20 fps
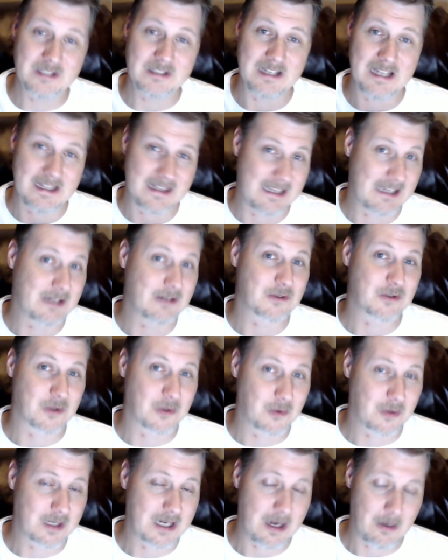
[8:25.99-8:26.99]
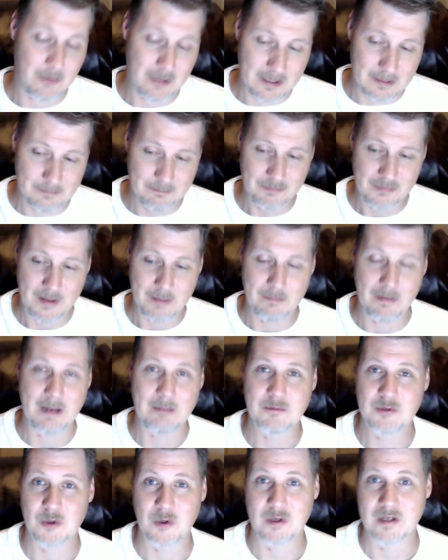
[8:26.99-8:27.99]
and I think it was going to work out well, but I'm
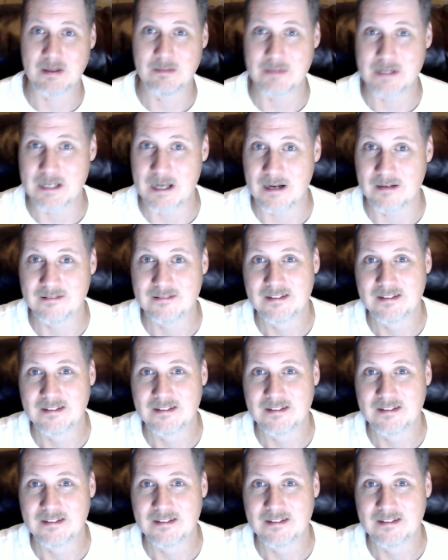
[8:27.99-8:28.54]
sure it can be done